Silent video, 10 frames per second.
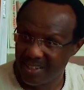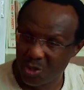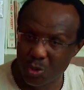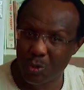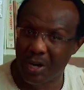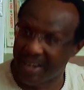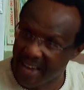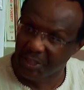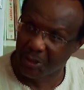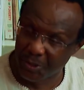So a
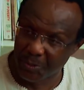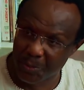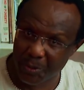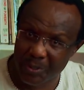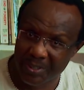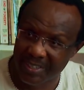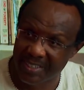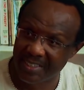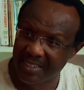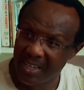national
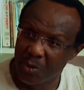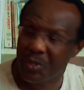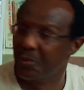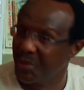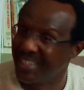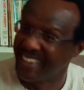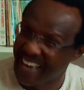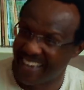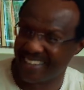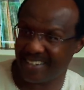process, we
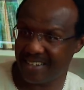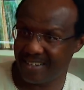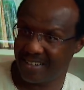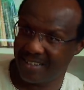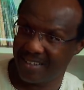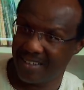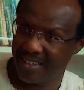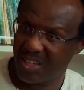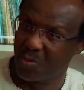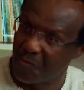said,
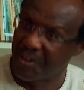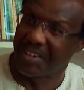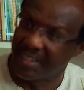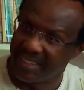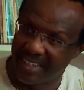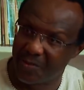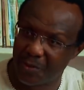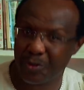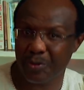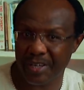and we were very
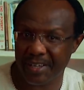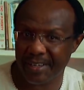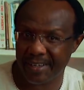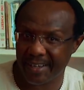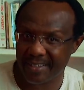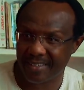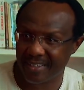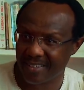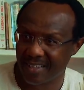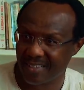clear as
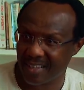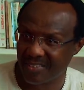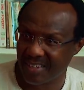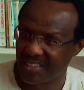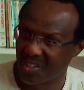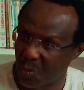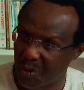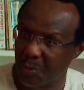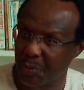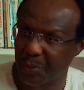NASA
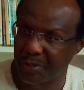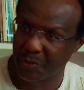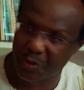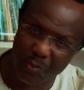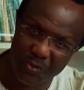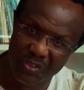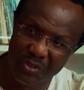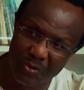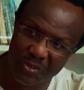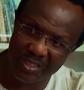when we were sort of
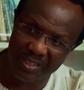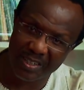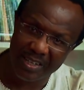prosecuting